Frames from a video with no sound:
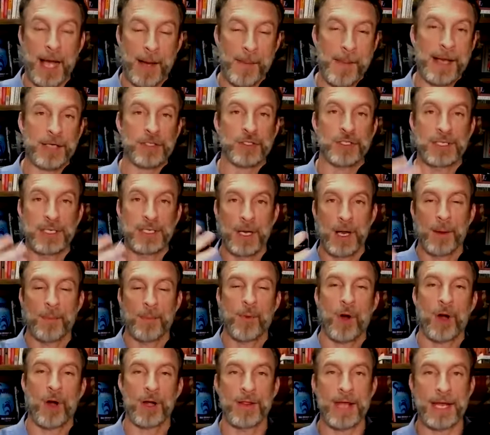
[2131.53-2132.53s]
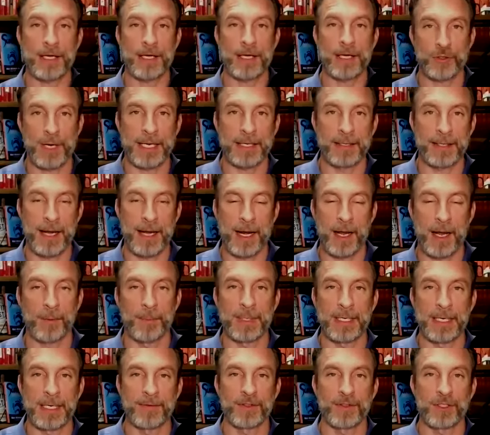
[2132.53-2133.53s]
I'm actually part of that training that I'll
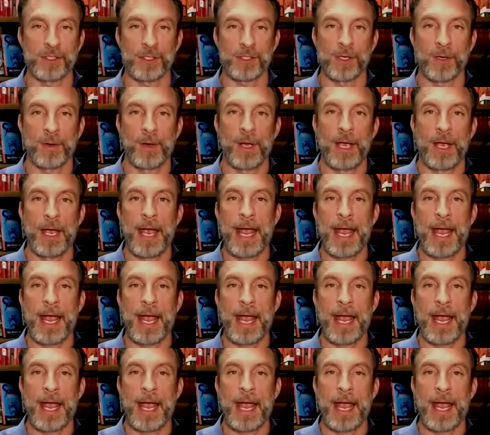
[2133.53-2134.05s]
be giving to you.